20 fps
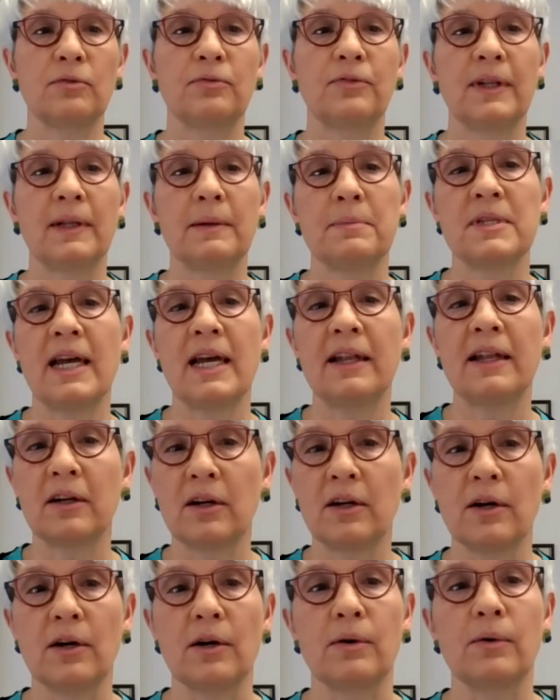Philip
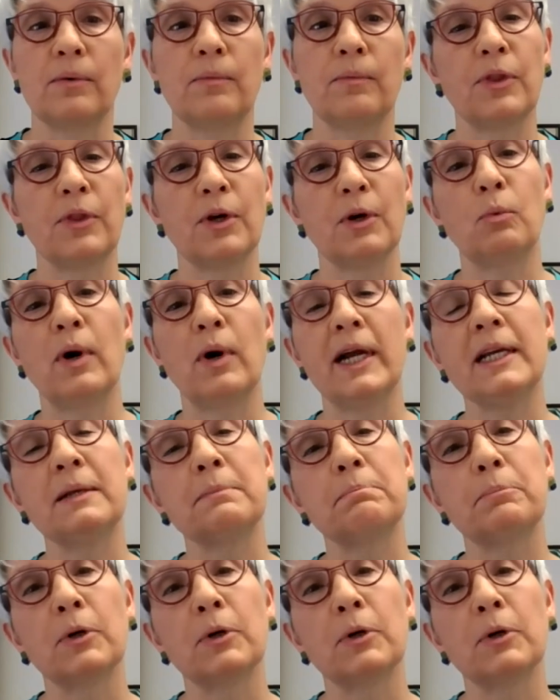Zelikow, the White